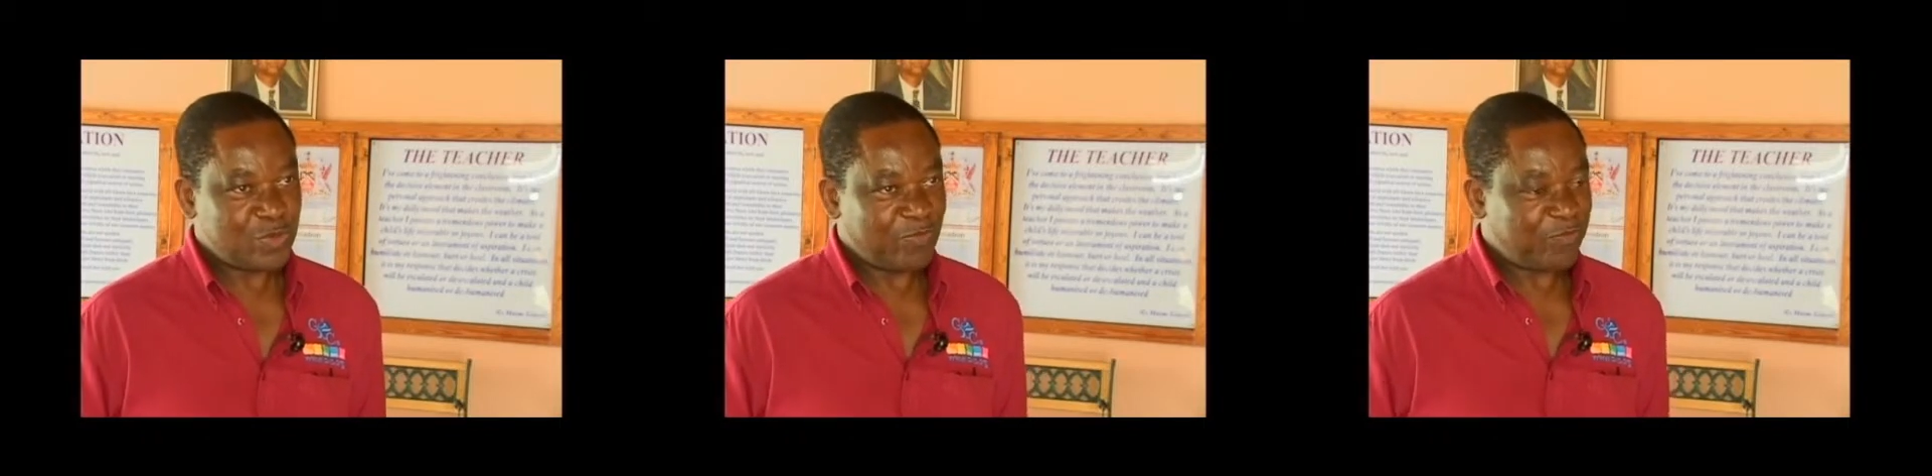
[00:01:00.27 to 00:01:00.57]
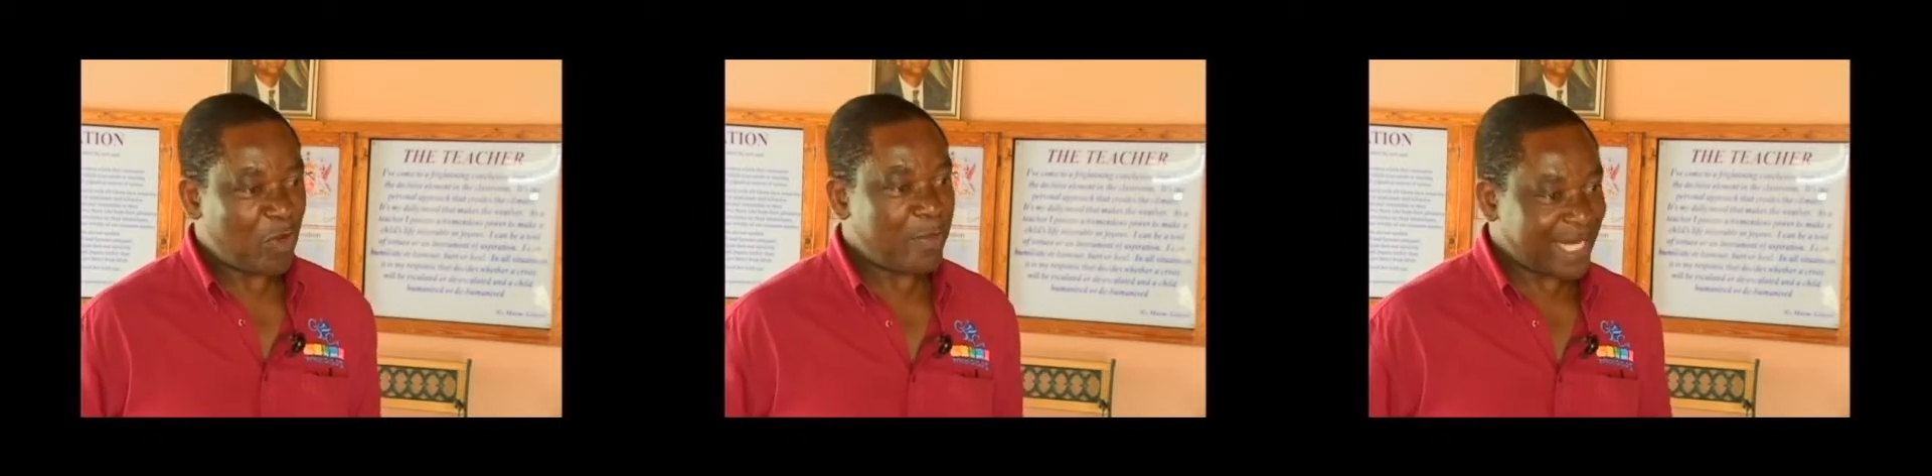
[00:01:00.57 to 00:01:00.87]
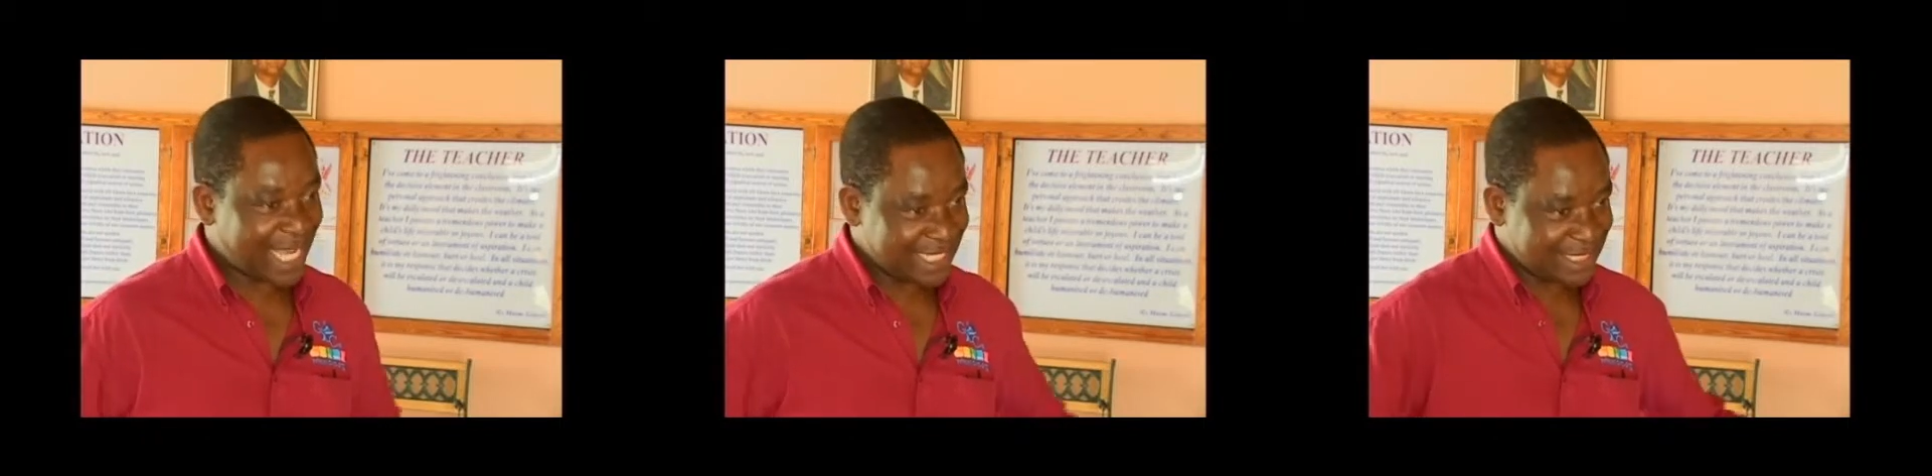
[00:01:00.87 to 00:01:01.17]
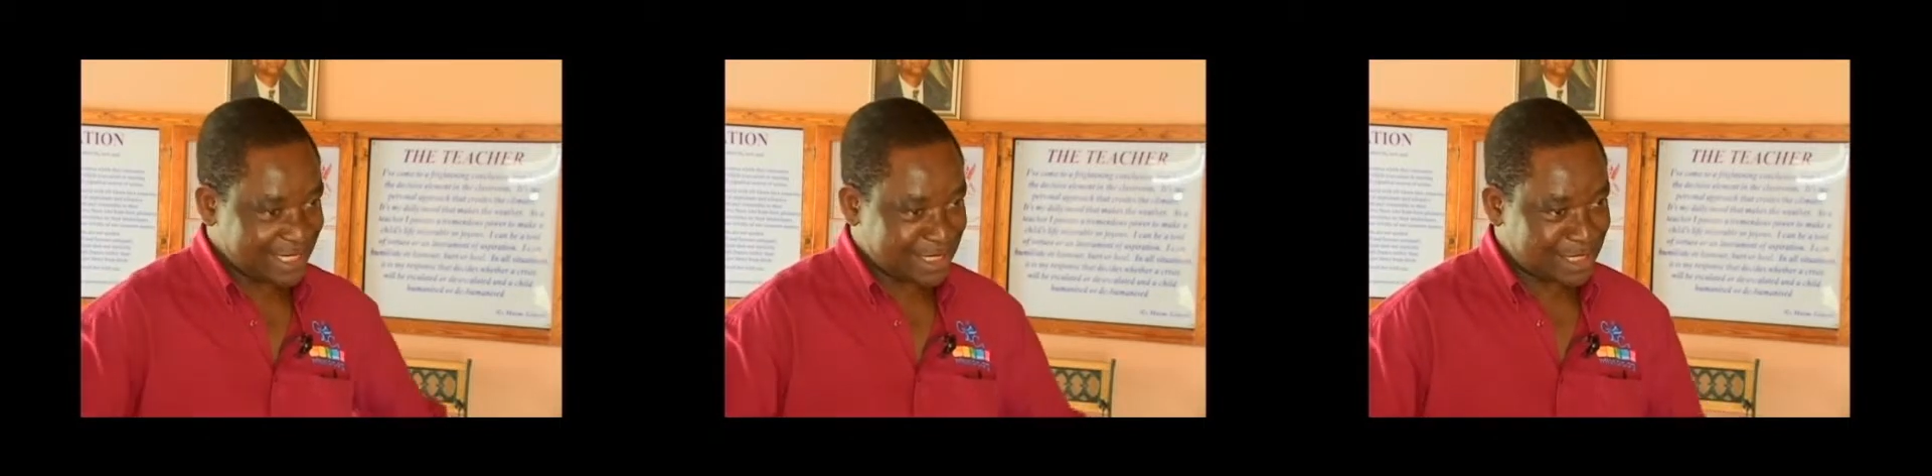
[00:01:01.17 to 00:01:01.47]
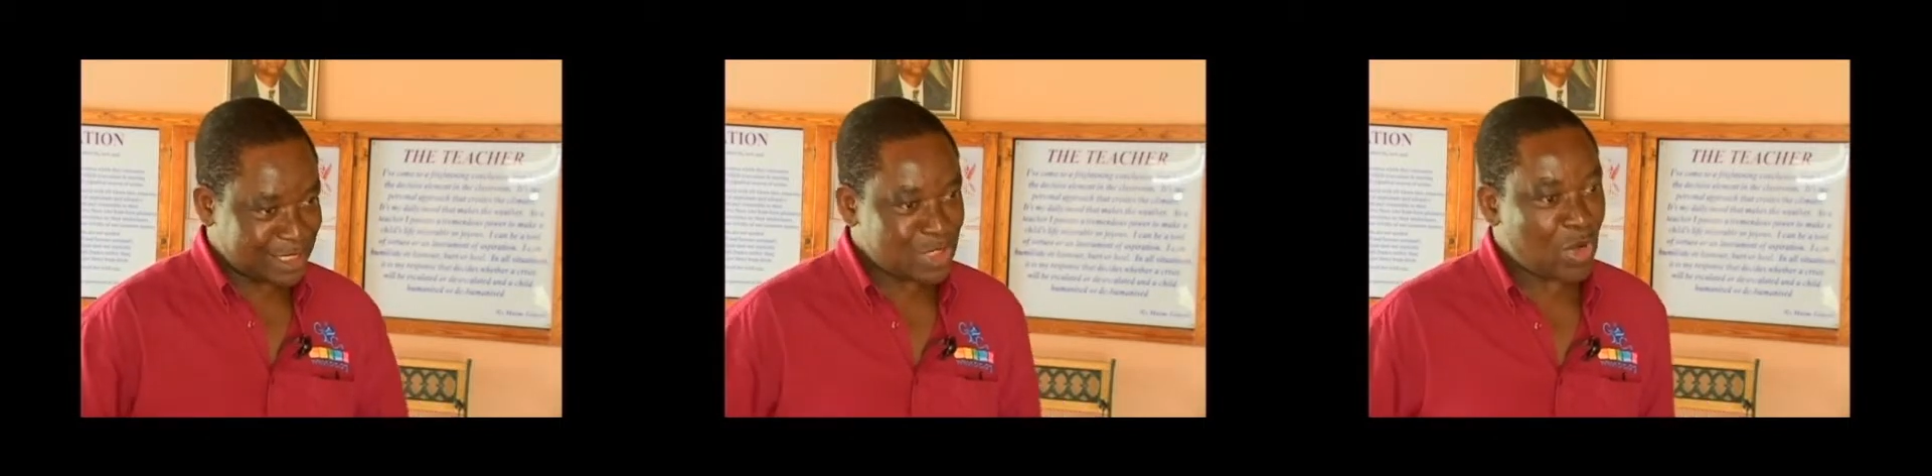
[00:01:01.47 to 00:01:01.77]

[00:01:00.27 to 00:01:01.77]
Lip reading: to formalize this